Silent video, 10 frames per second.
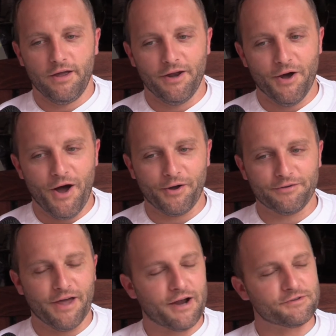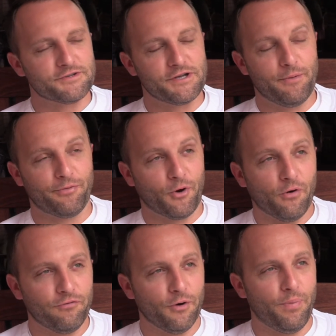you know, I'll get to actually see them
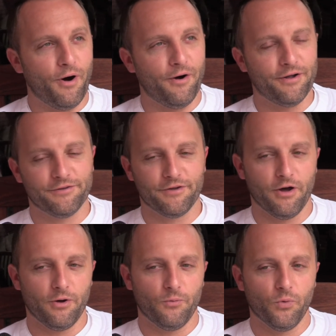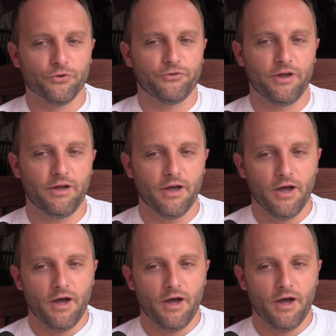throw a football. And so we'll see.